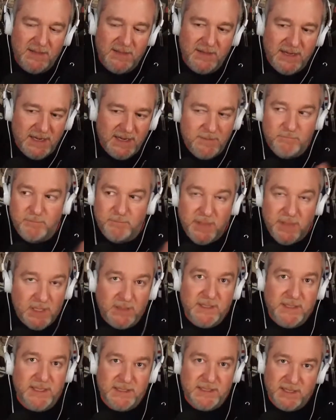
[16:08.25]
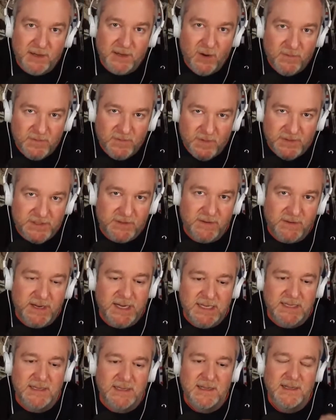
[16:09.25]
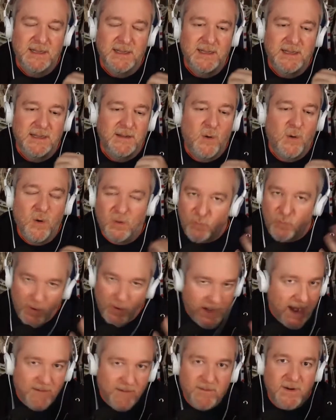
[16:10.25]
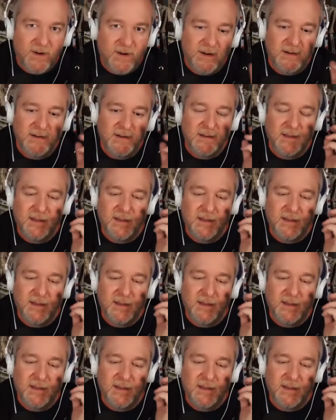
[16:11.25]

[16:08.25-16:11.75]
They didn't build it to go full screen or whatever.